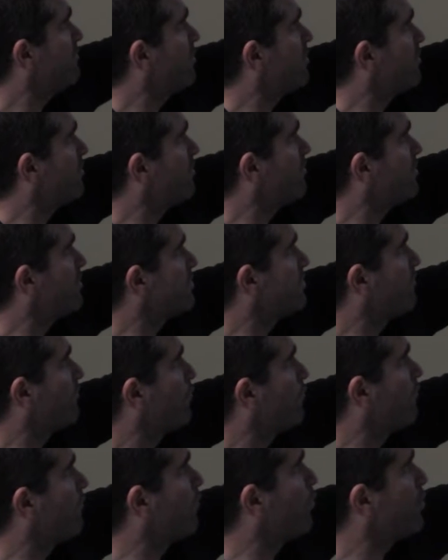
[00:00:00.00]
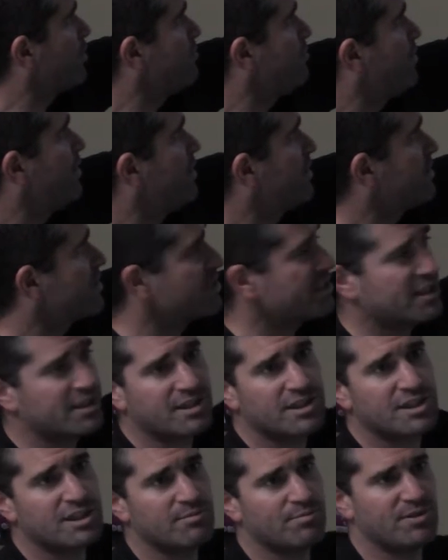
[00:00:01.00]
a uh, 40-pin extended
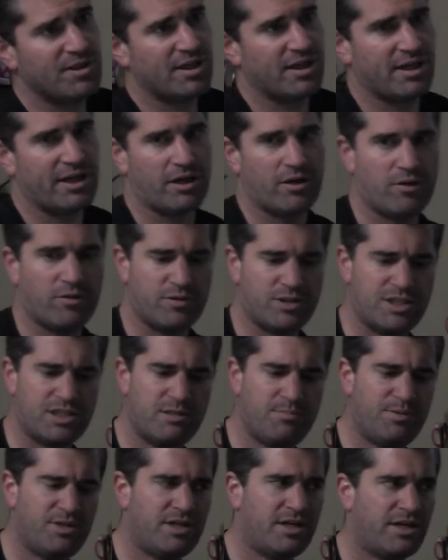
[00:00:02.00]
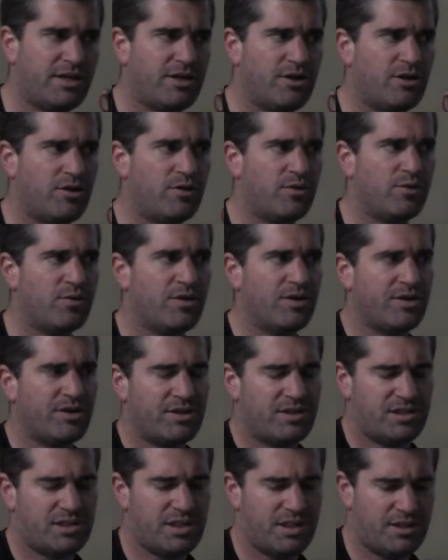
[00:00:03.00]
GPIO. GPIO
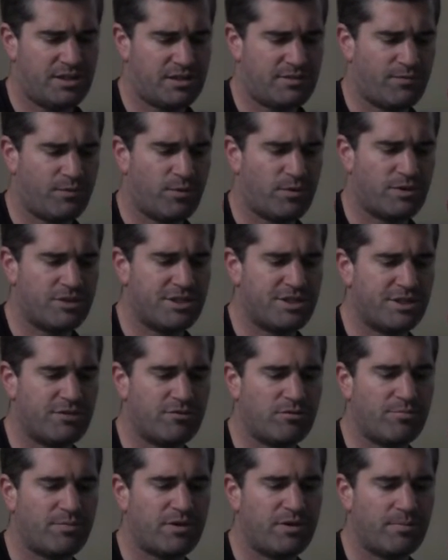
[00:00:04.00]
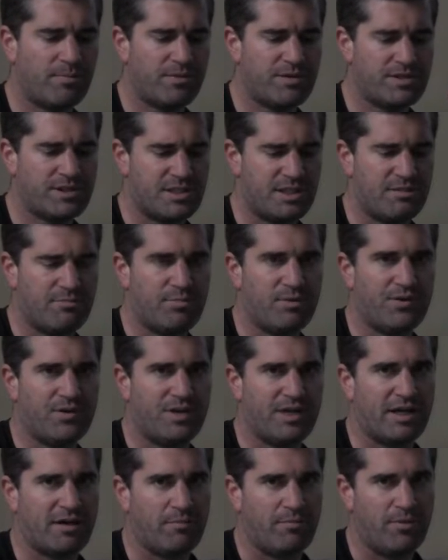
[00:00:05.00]
stands for General Purpose Input and
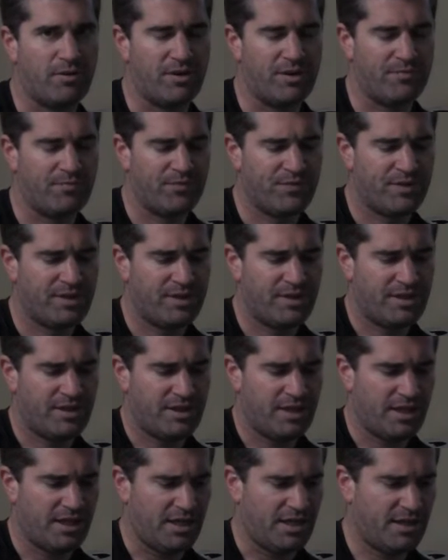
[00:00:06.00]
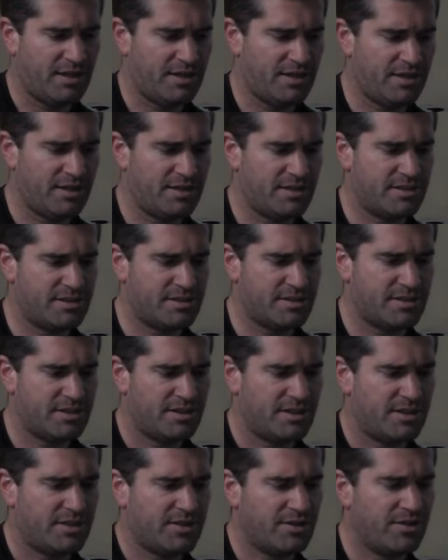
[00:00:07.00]
Output. And
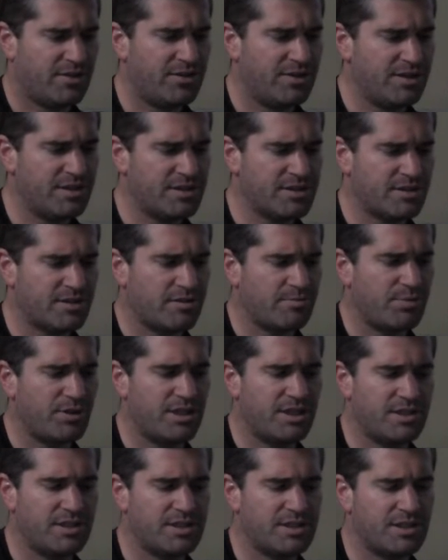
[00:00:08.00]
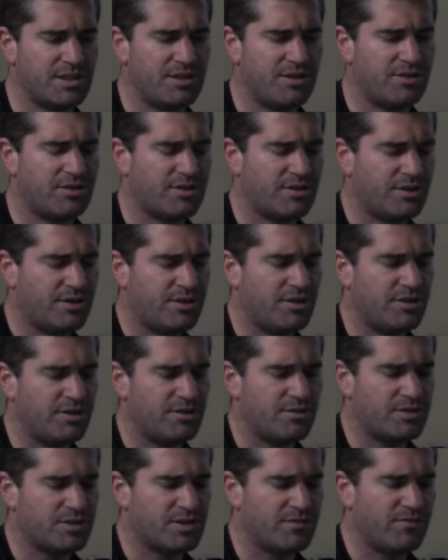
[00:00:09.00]
these are the pins that you're going to
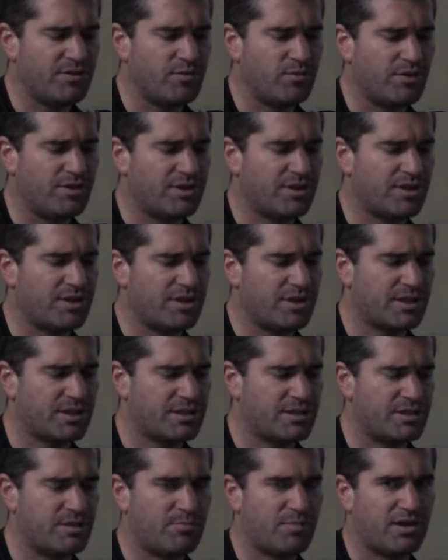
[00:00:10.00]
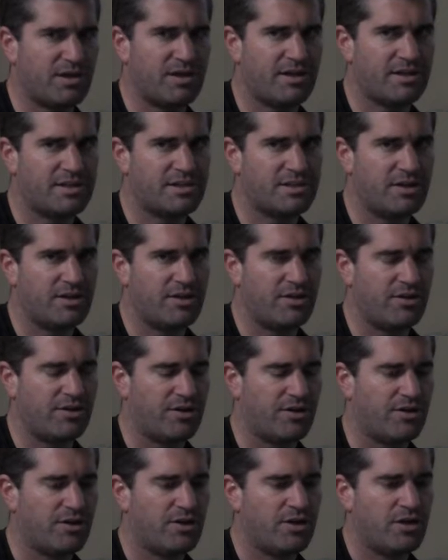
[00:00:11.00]
use if you want to connect your Pi to other